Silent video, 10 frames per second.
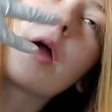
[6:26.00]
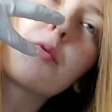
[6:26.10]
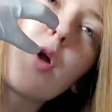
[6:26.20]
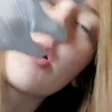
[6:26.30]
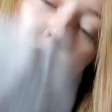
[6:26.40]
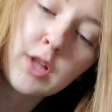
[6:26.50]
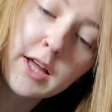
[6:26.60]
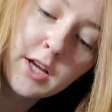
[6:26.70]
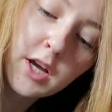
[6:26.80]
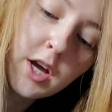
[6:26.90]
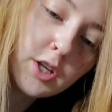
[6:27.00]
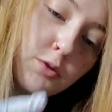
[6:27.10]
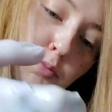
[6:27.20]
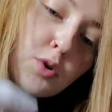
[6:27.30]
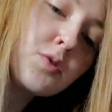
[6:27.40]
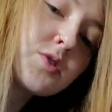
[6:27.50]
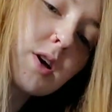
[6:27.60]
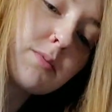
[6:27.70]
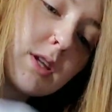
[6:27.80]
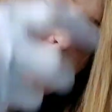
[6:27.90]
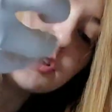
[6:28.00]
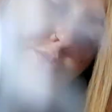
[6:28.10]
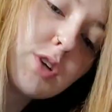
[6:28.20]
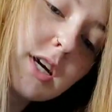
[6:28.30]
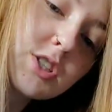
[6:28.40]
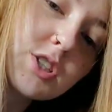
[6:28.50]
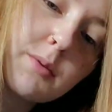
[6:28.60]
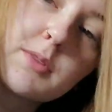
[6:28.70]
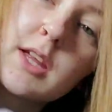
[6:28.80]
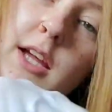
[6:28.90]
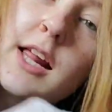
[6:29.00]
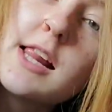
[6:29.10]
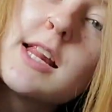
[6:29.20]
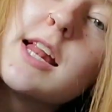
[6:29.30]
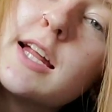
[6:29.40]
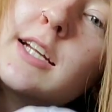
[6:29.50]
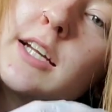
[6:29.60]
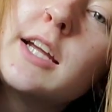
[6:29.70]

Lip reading: don't know, you move something or you touch something and then